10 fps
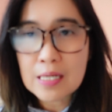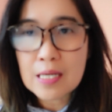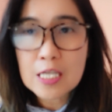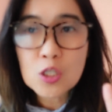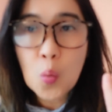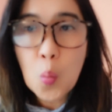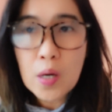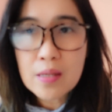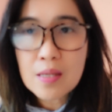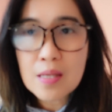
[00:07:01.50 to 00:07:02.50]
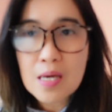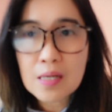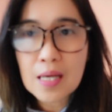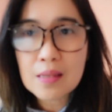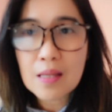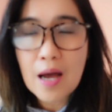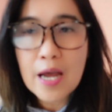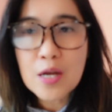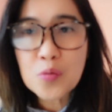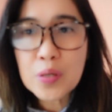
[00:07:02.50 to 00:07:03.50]
That is one thing that
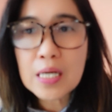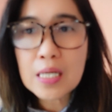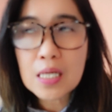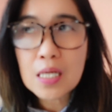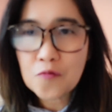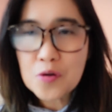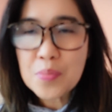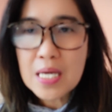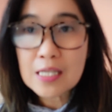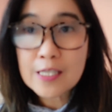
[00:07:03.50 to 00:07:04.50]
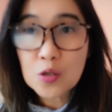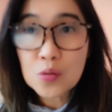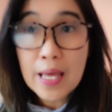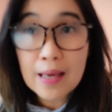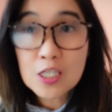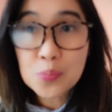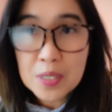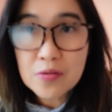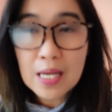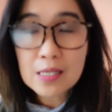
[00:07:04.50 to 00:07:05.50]
for me, it's a good
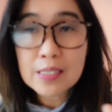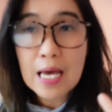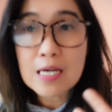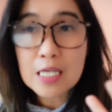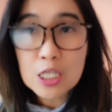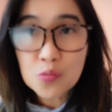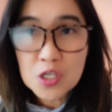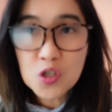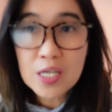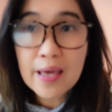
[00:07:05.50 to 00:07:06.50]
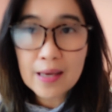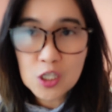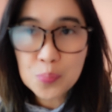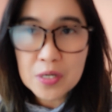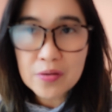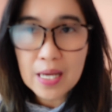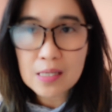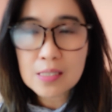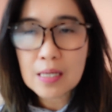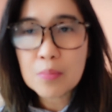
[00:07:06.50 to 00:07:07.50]
experience, an enriching
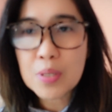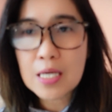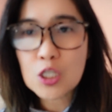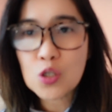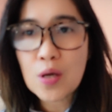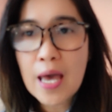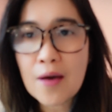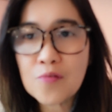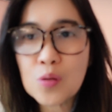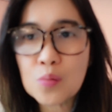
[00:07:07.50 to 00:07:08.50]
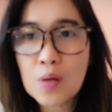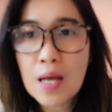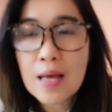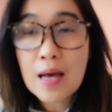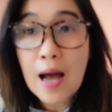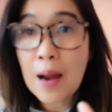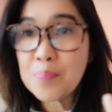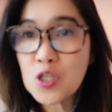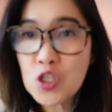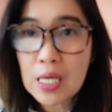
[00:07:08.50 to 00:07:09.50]
experience, because you have to
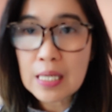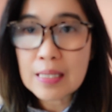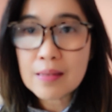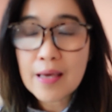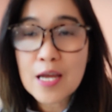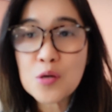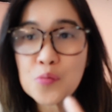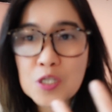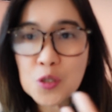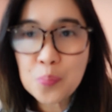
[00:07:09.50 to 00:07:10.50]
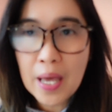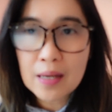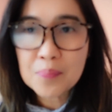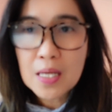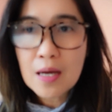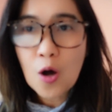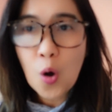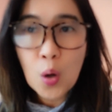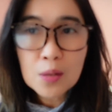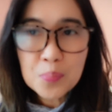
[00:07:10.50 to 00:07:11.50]
appreciate and respect
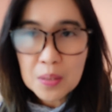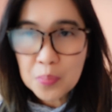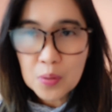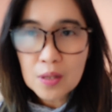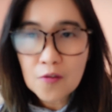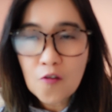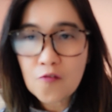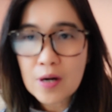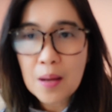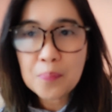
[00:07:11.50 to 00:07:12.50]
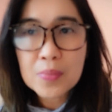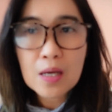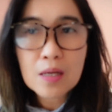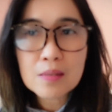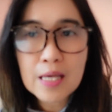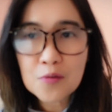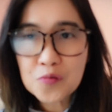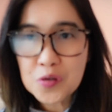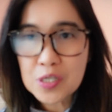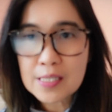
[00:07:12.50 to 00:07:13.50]
all people from
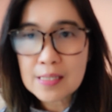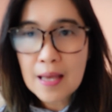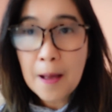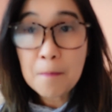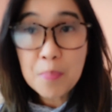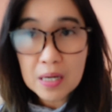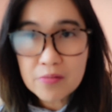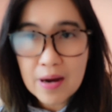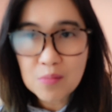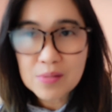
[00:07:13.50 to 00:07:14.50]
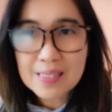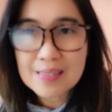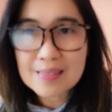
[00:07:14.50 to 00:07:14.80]
diverse backgrounds.